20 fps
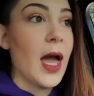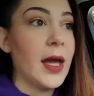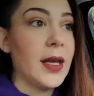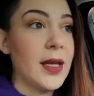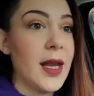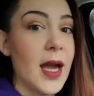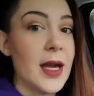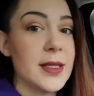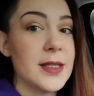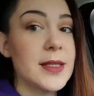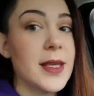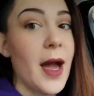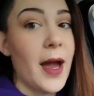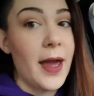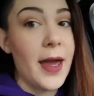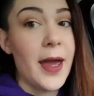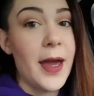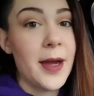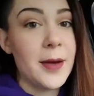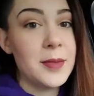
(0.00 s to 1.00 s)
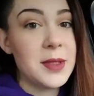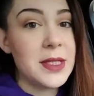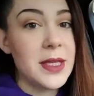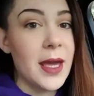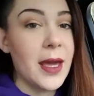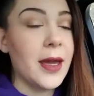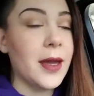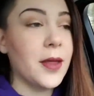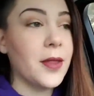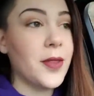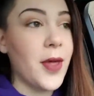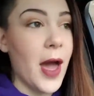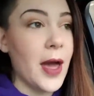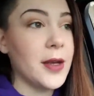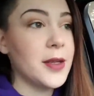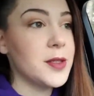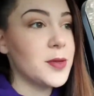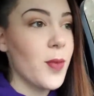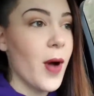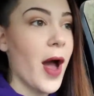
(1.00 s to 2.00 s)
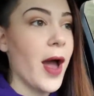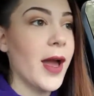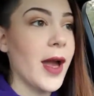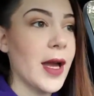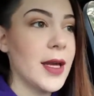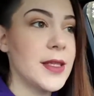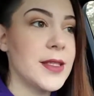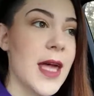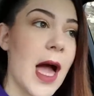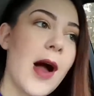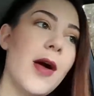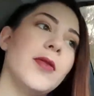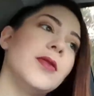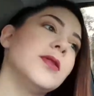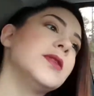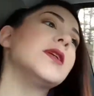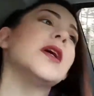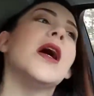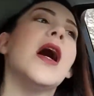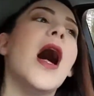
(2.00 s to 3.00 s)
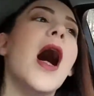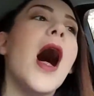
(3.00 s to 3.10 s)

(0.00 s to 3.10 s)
And yes, I am sick. That is why I sound